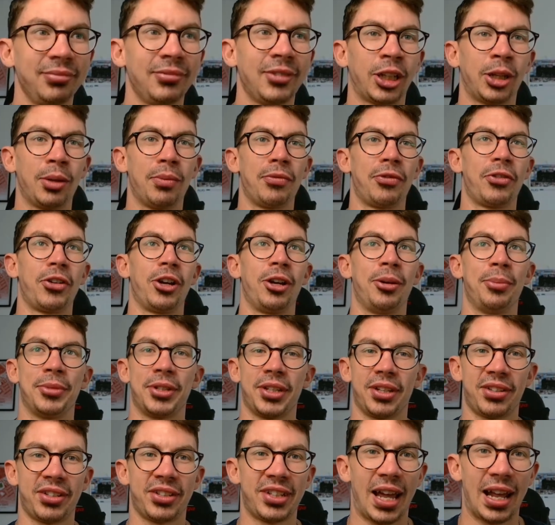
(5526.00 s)
Confirmed.
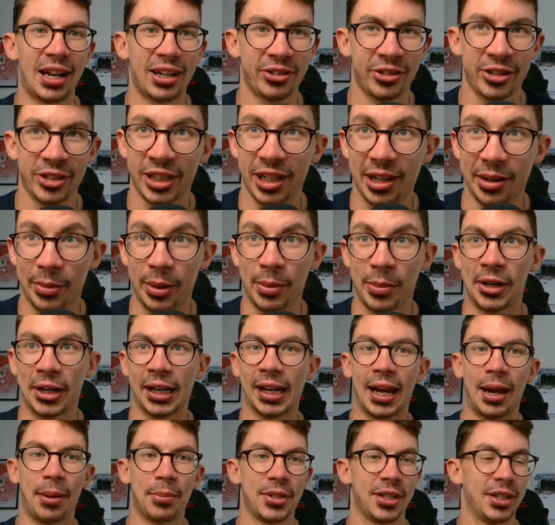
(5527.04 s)
Salah is going to be my
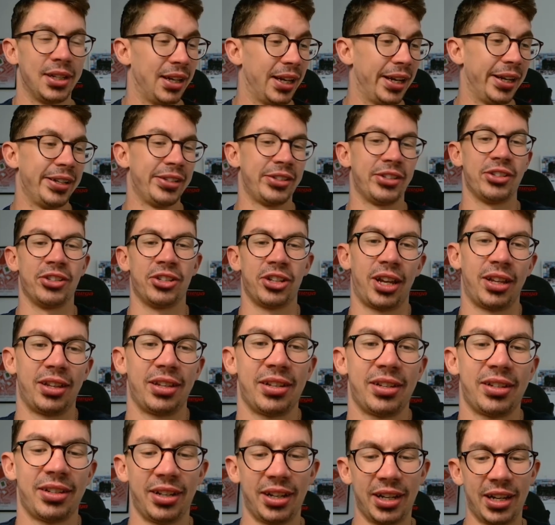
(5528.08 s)
captain, ladies and gents.
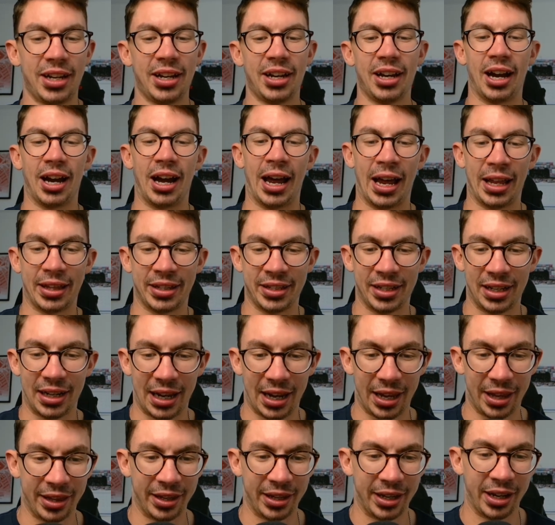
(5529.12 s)
I had to
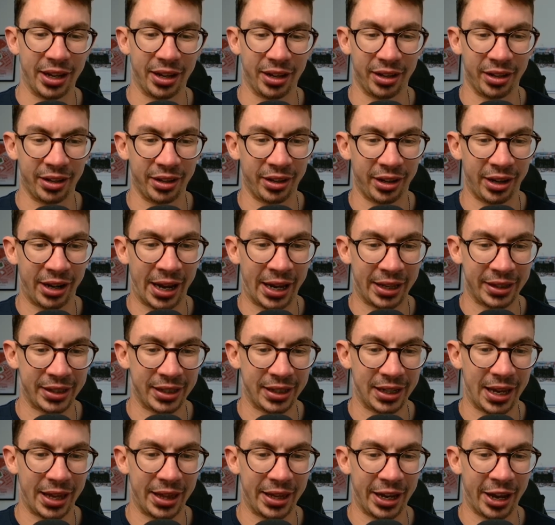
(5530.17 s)
let the
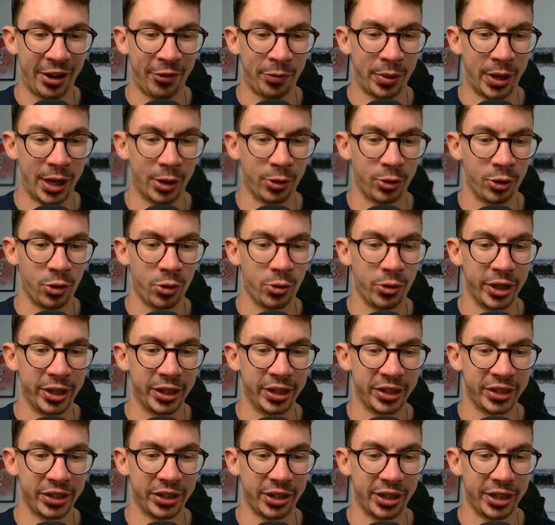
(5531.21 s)
FPL coin
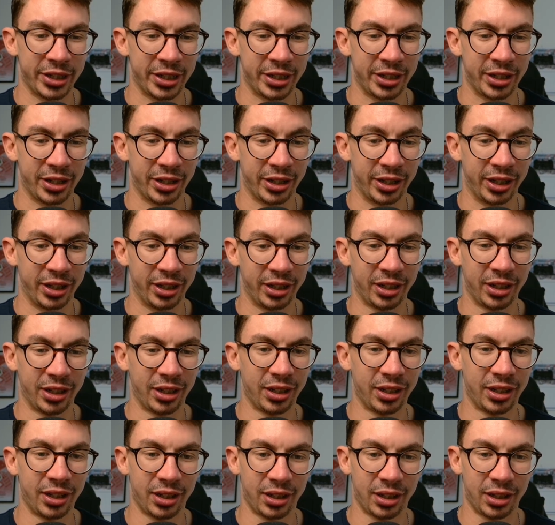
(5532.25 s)
decide, didn't I?
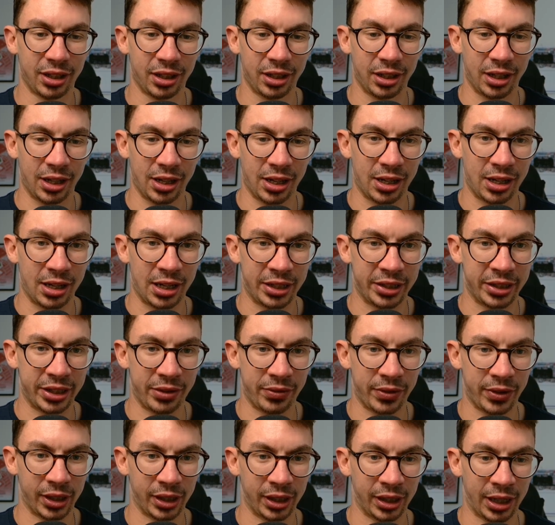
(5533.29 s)
Let's see if
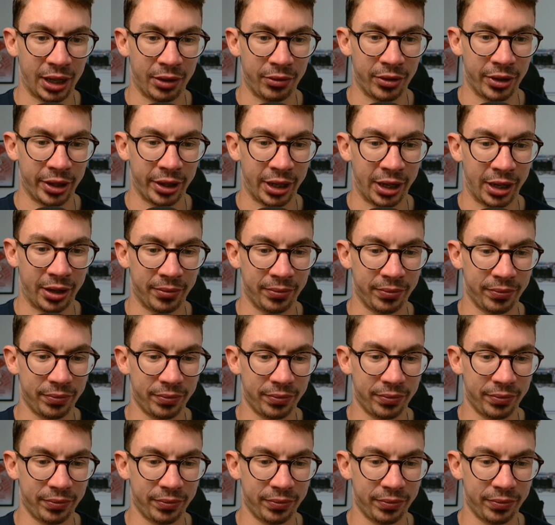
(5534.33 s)
we can get rid of that.